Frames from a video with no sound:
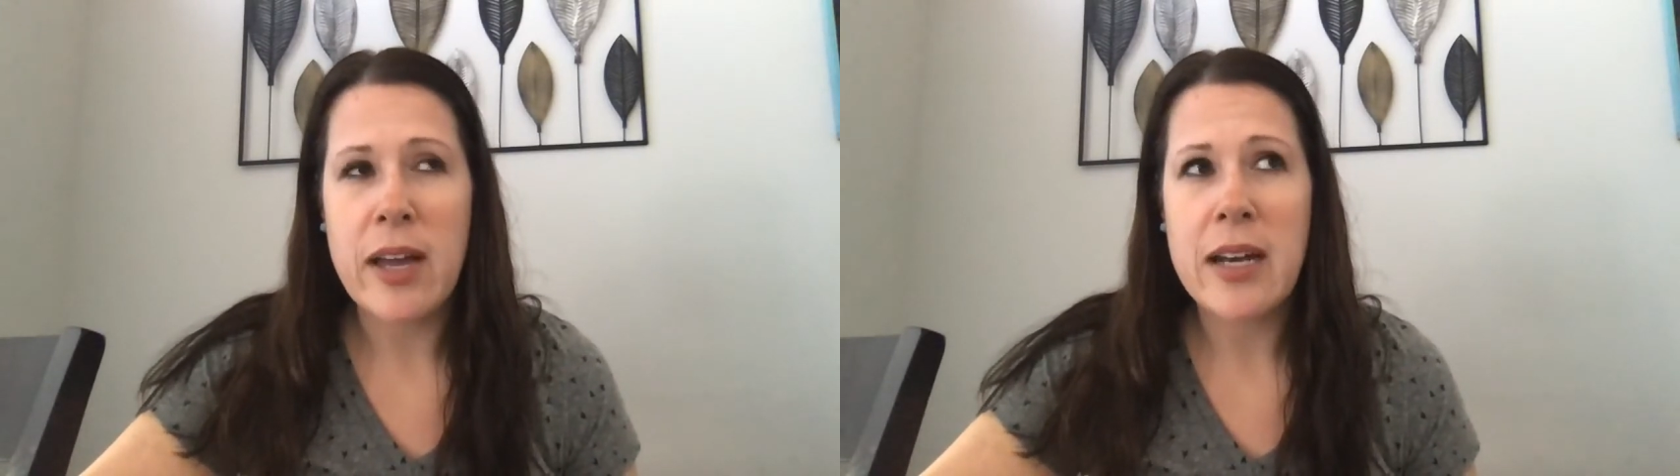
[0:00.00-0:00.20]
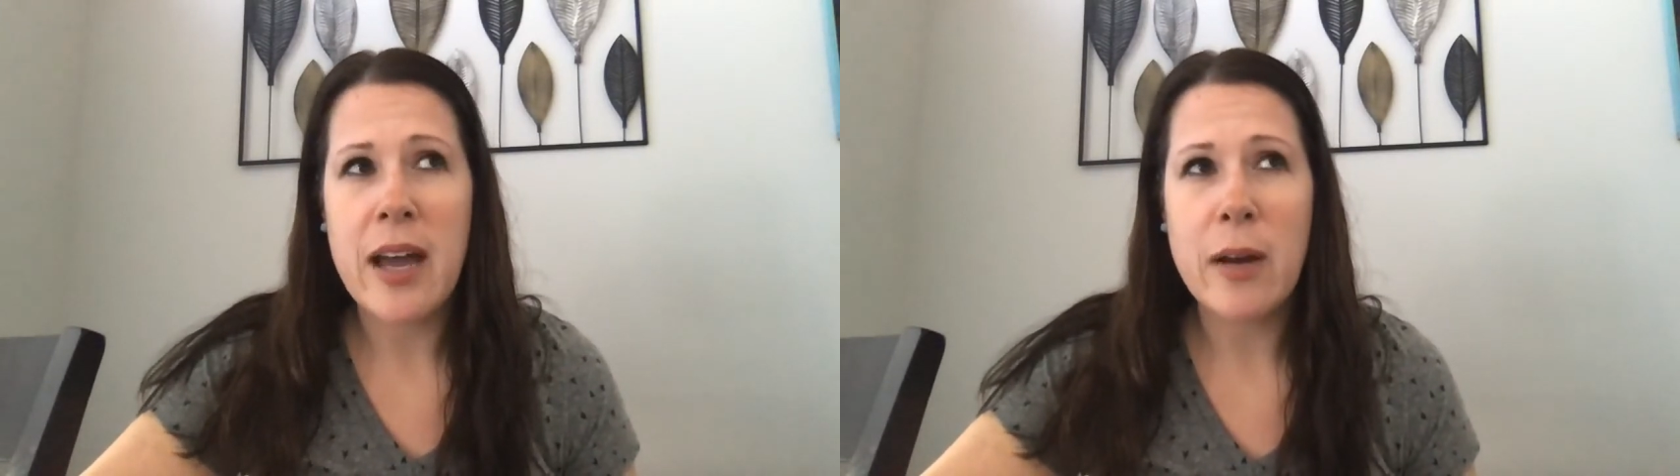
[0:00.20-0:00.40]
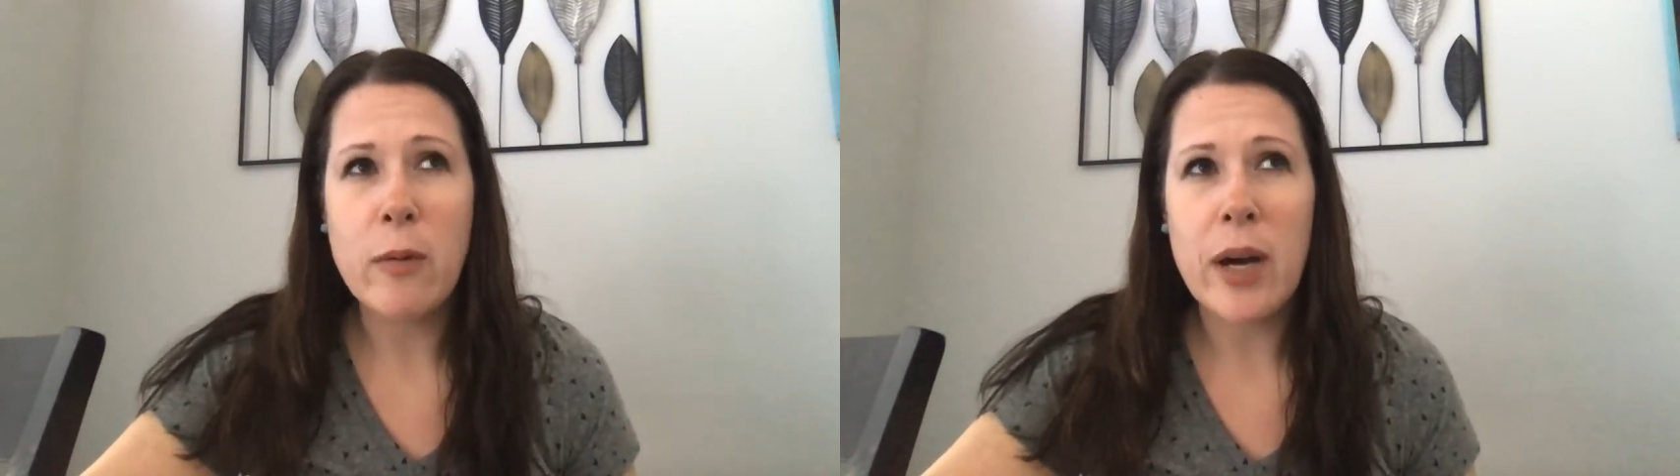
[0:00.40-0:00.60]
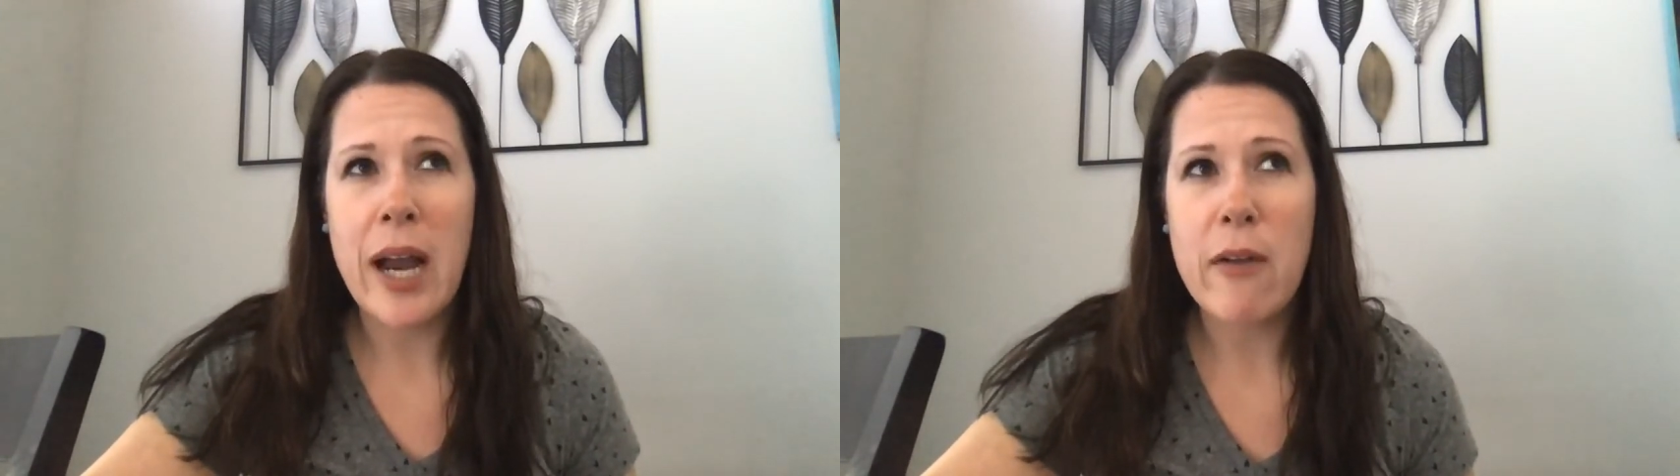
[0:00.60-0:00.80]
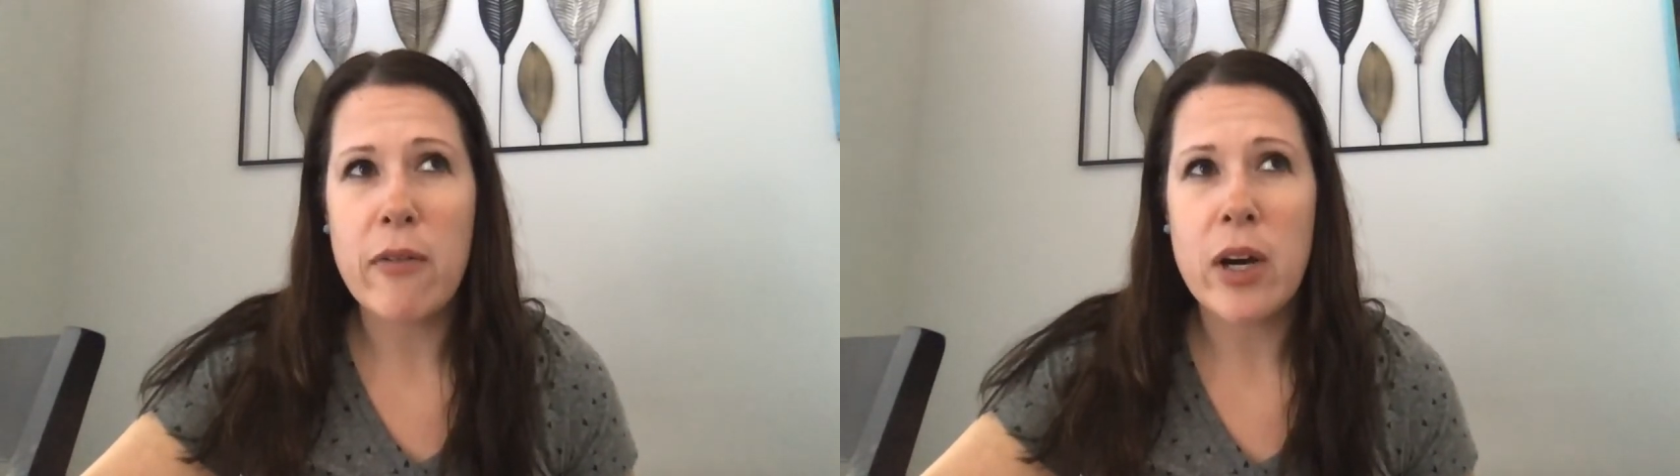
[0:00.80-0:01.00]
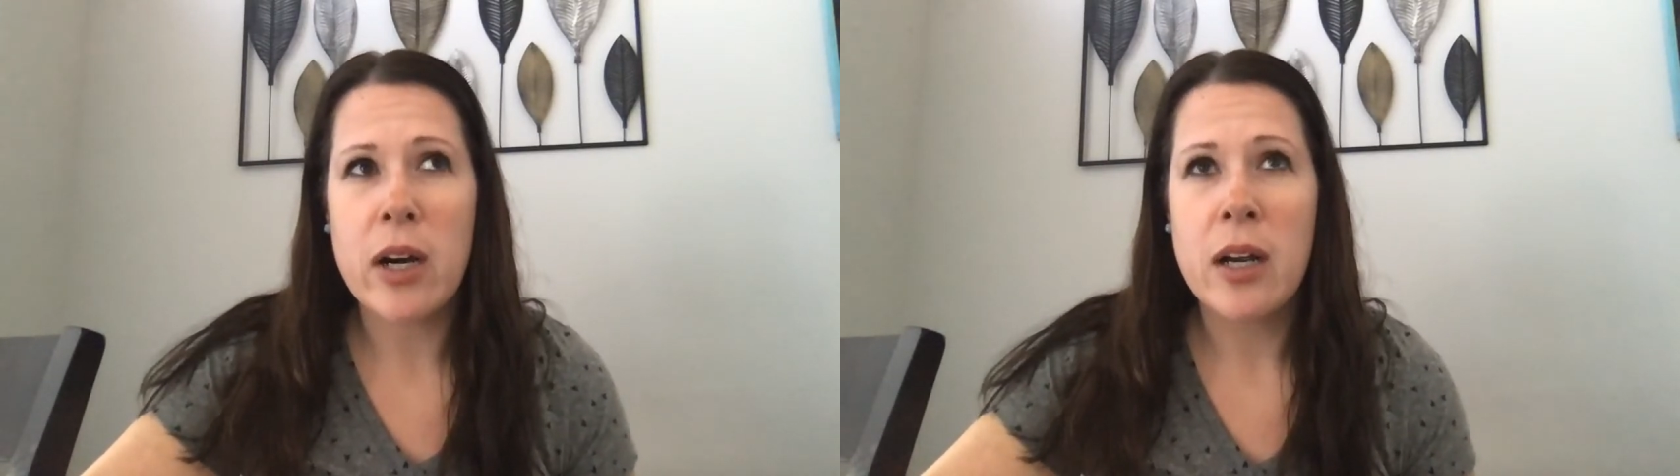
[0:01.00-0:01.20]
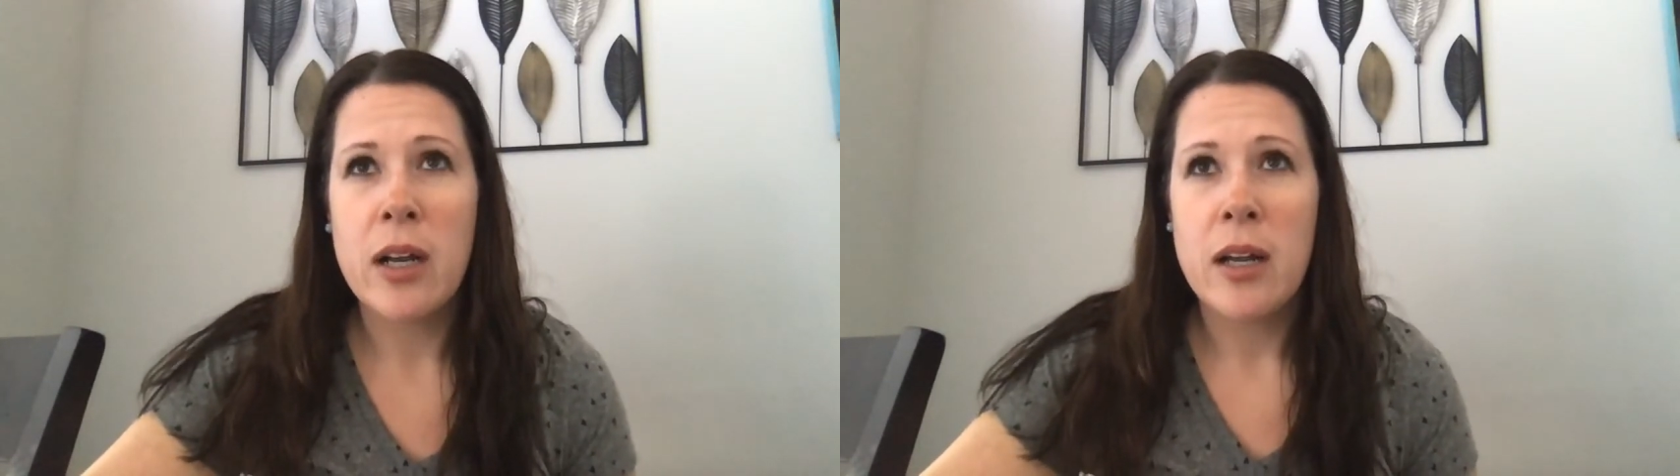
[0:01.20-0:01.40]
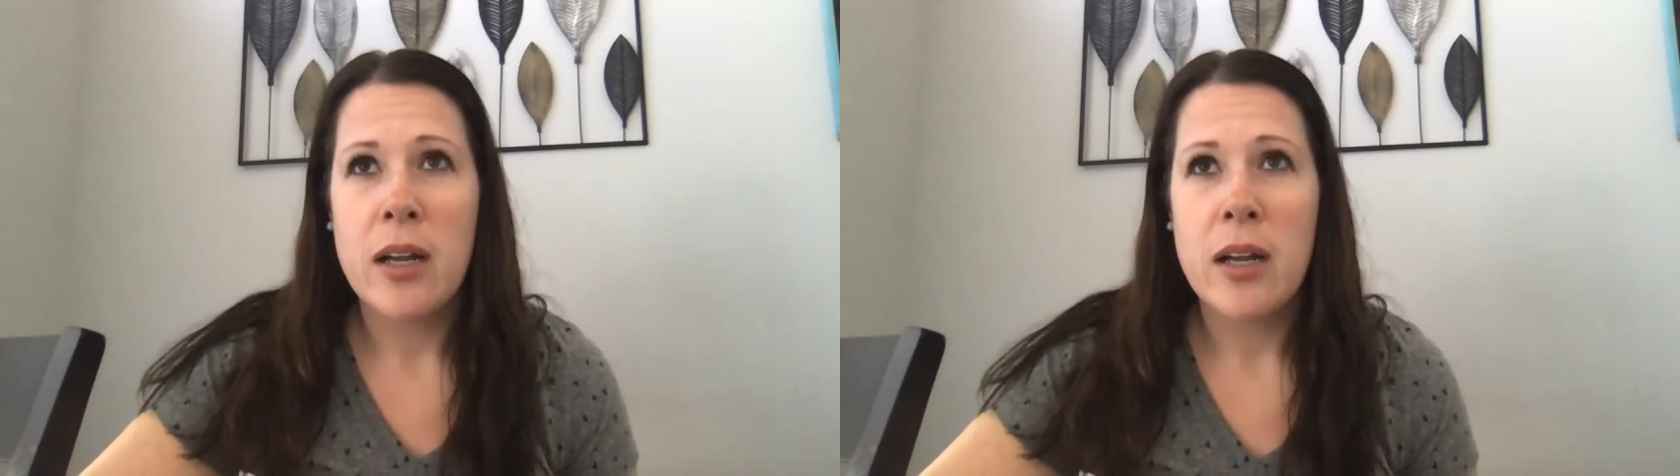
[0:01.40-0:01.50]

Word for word: and none were ever